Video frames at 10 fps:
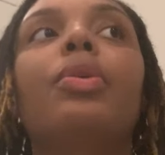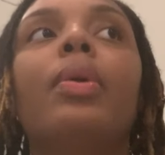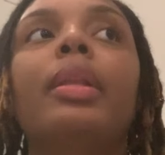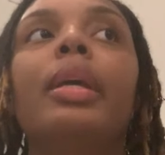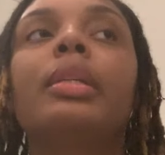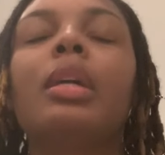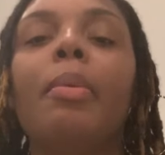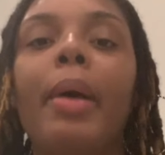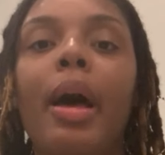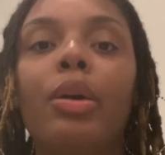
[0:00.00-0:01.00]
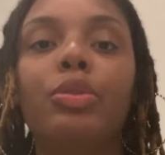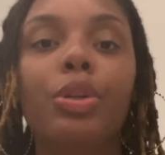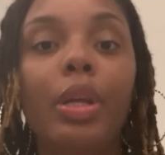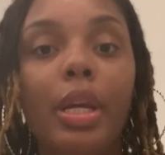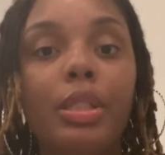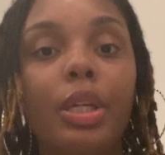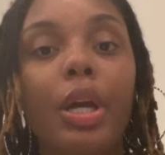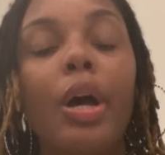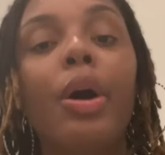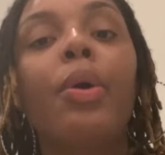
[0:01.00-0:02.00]
doing this about two years
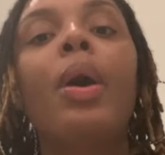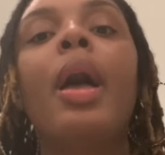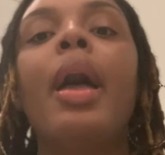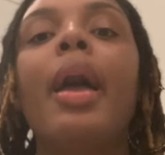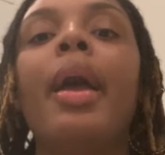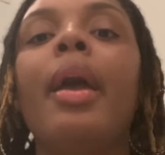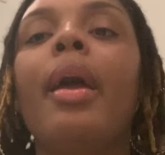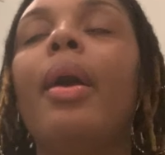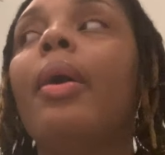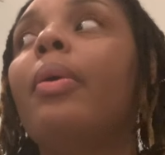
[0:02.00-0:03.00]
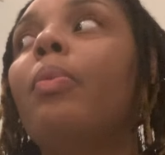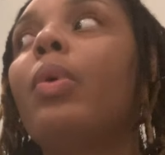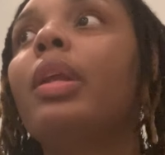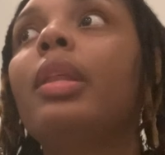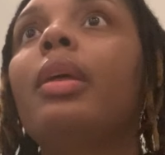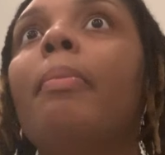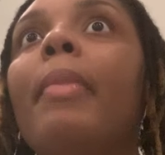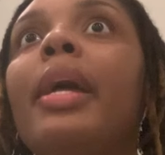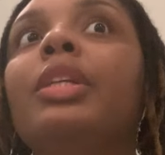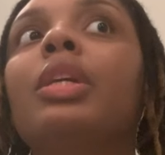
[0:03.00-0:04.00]
ago, and one of the
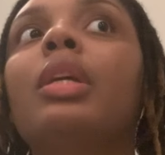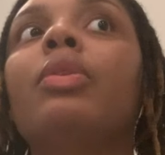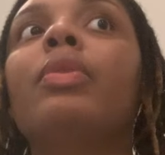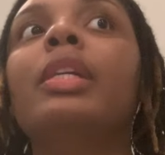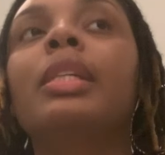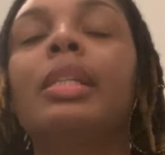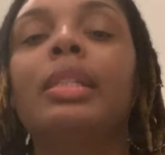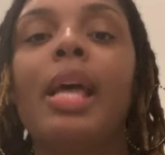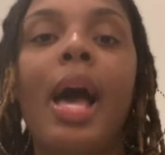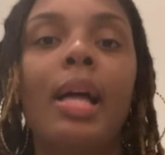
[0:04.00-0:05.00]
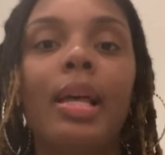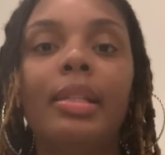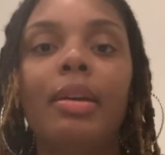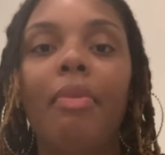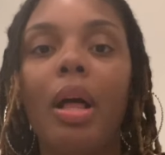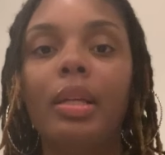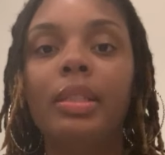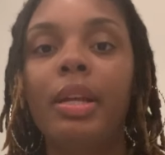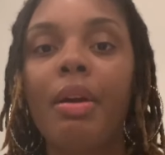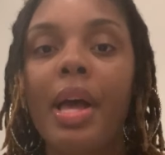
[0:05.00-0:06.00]
major reasons that I like to
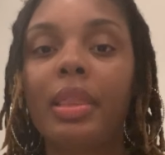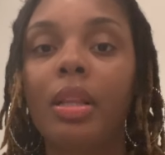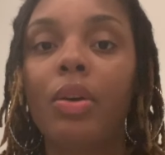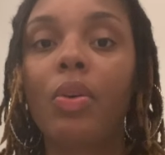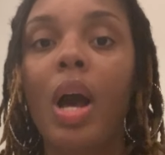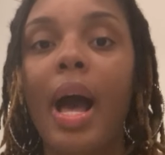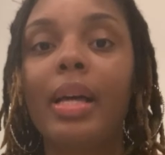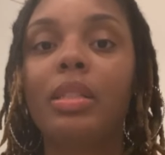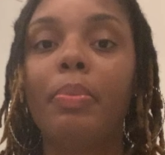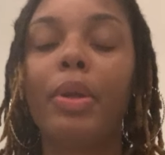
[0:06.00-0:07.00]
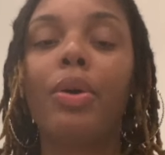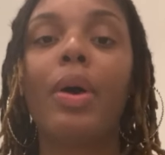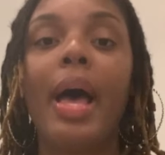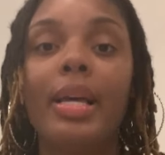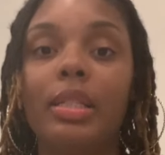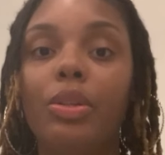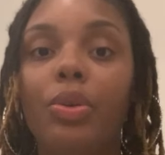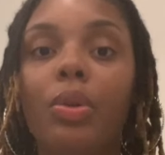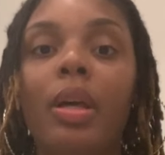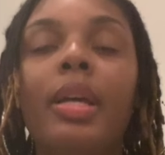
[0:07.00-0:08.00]
volunteer at the local hospital as a
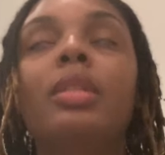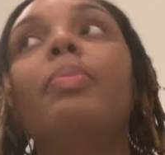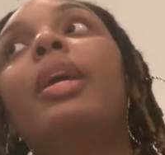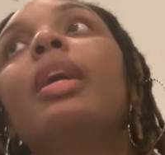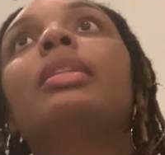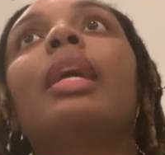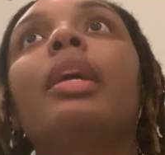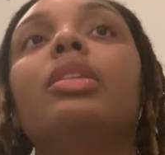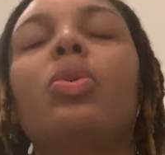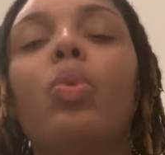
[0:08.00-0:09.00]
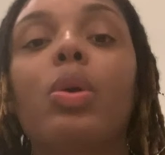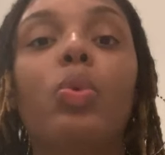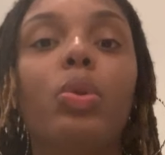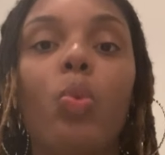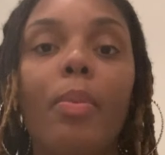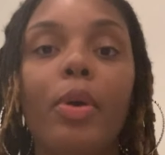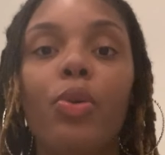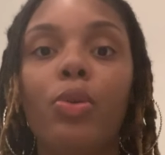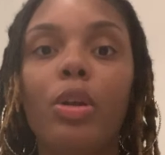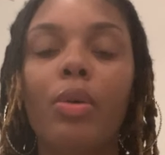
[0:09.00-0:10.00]
doula is because I get to work with women
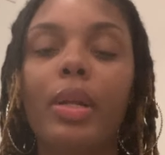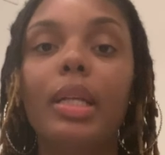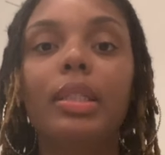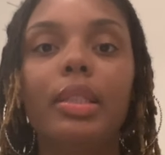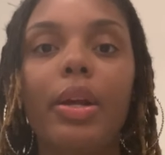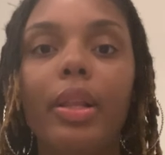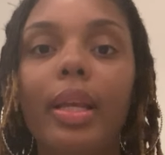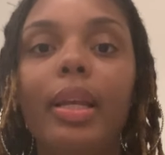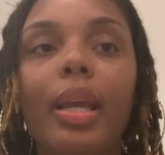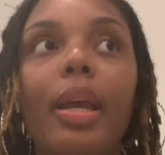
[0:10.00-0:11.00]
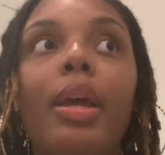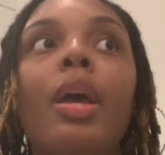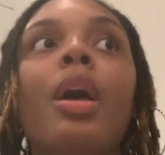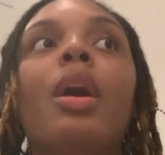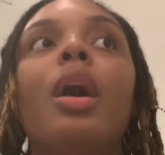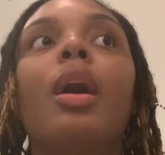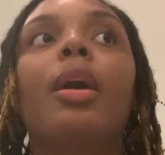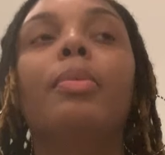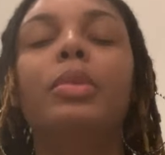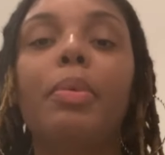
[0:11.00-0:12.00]
who don't necessarily get
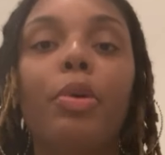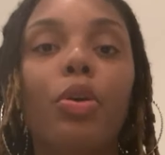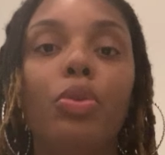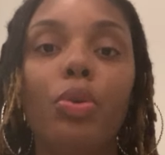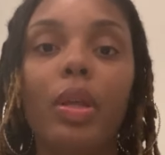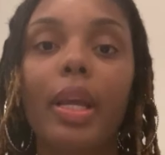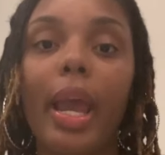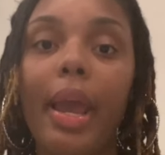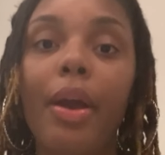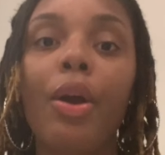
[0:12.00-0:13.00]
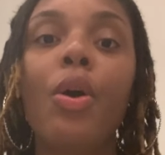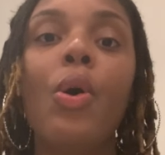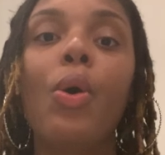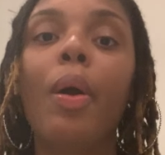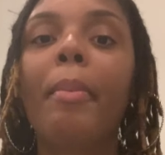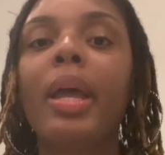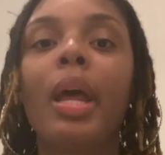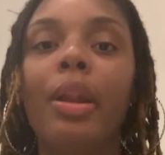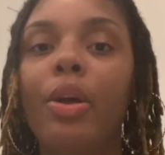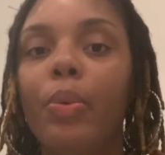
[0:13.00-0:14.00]
um, typical doula care or may
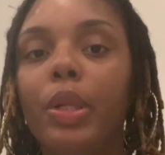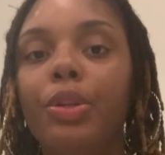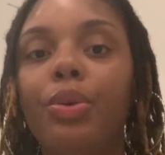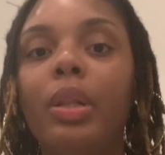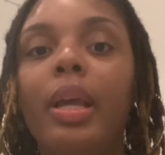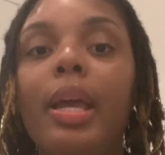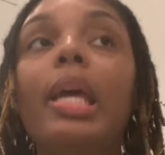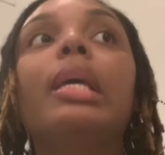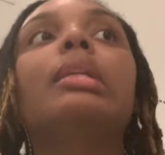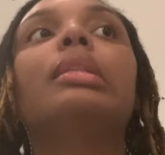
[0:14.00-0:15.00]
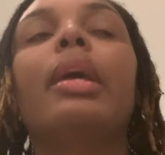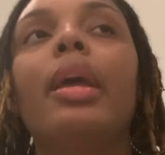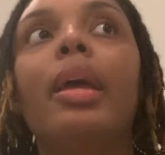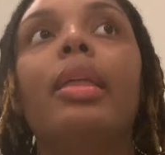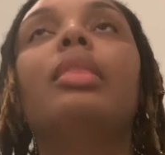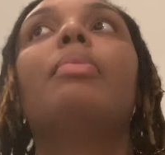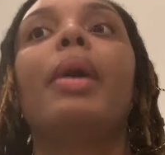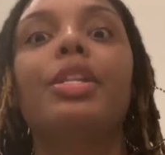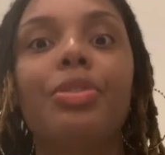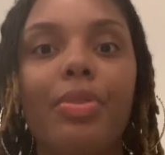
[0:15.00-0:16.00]
not know what a doula is. And the
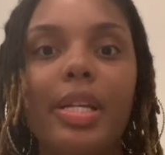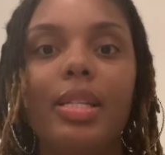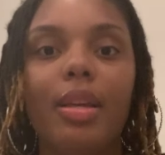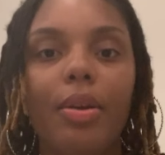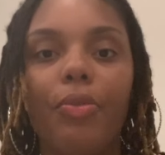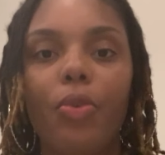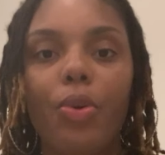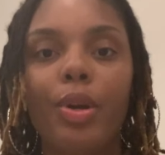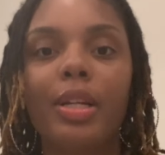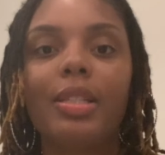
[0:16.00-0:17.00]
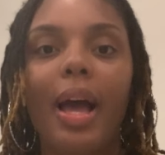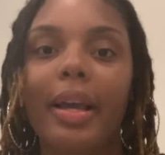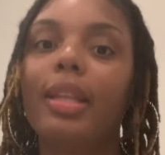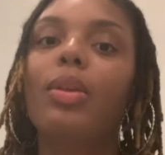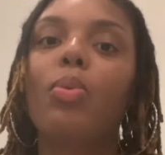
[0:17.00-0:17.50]
major reason, of course, I get